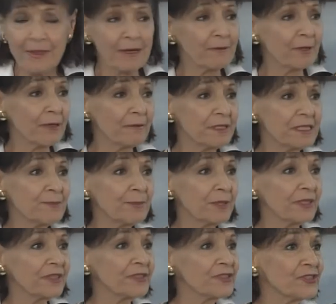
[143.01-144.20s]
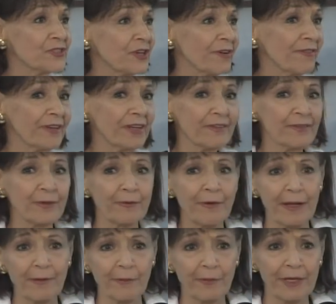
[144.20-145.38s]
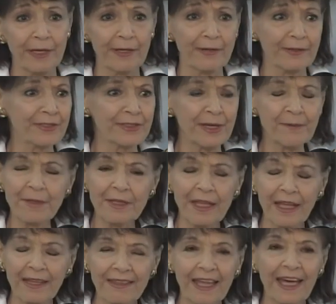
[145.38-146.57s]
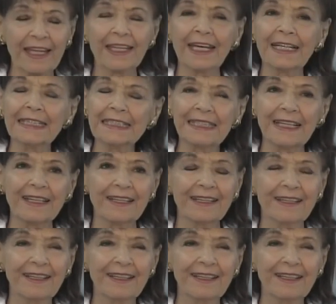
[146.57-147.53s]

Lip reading: they would always put conservative or right wing or something like that. And I'd say,